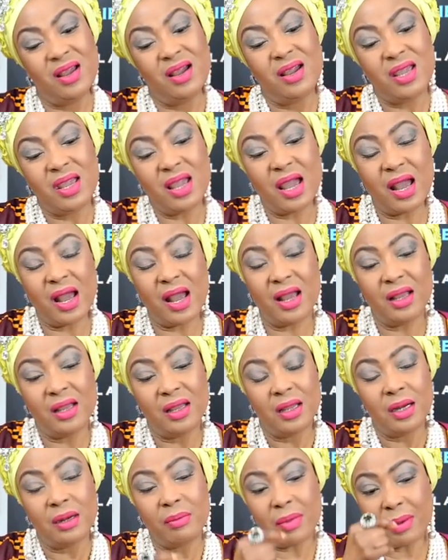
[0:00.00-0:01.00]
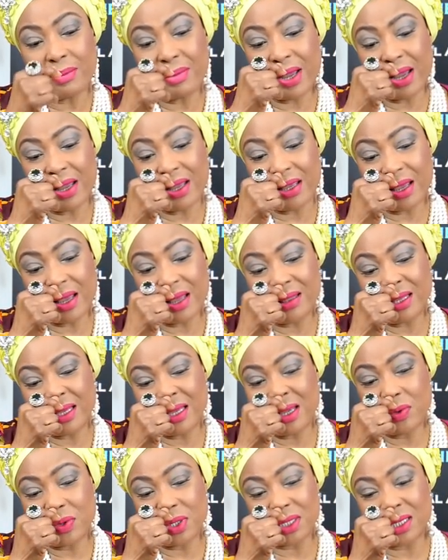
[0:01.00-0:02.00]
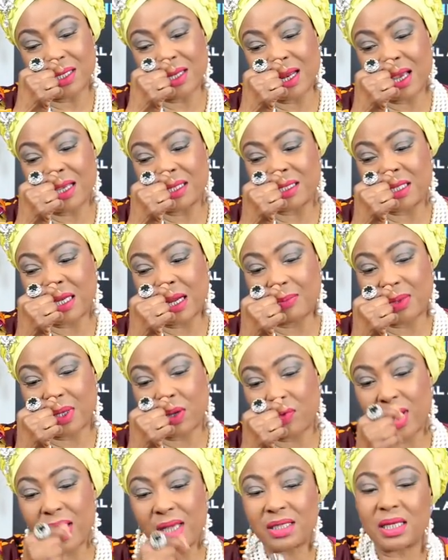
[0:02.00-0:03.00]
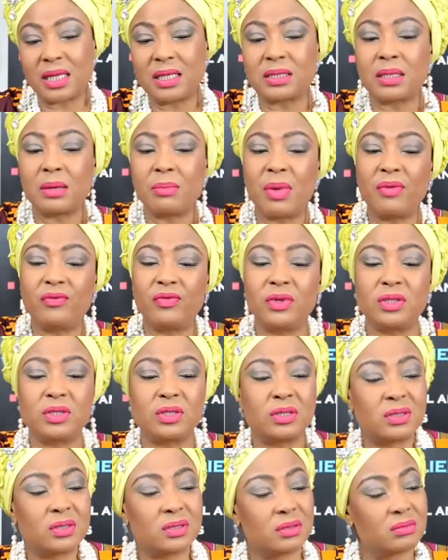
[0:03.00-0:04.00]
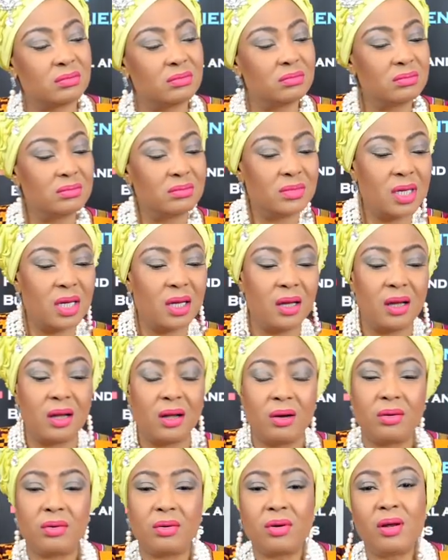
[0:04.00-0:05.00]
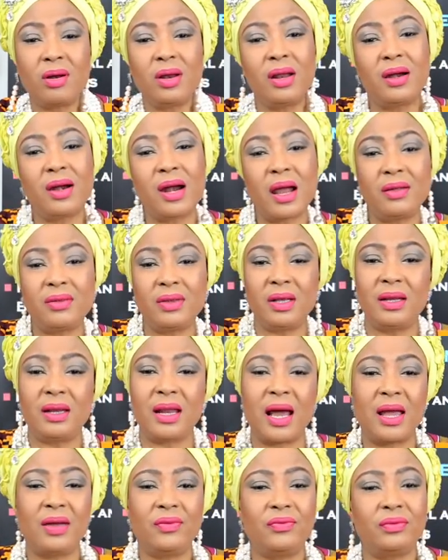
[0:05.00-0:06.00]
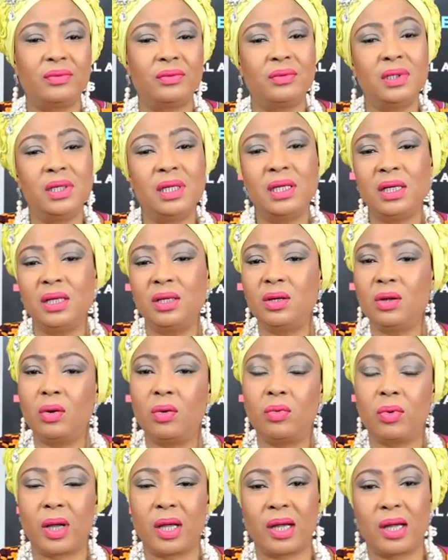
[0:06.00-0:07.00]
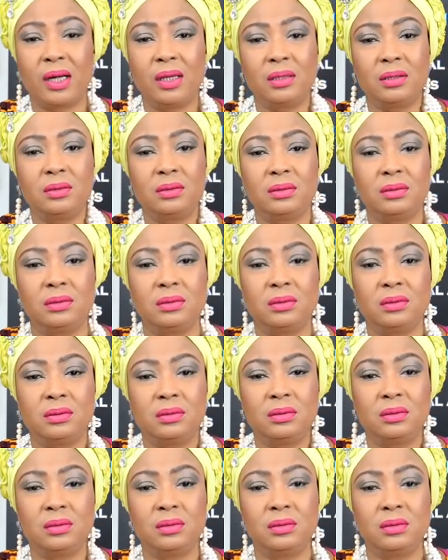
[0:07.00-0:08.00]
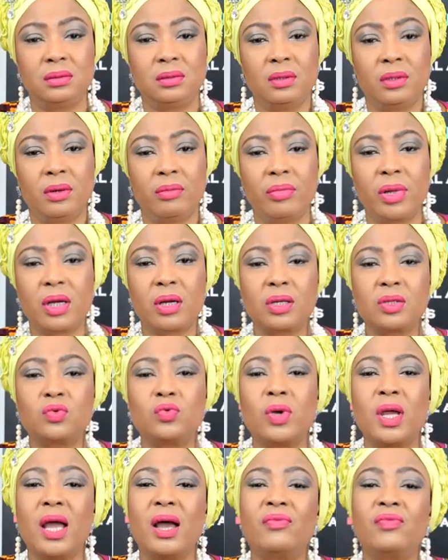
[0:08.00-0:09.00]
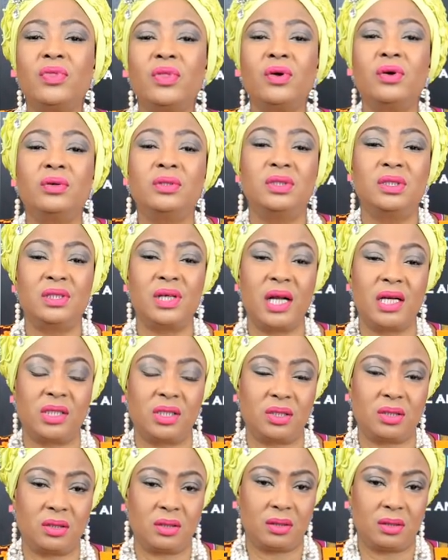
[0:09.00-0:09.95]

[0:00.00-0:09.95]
yeah, remember, I think it was in last chapter where he says some of us just roll around in life leading nowhere because we have no direction.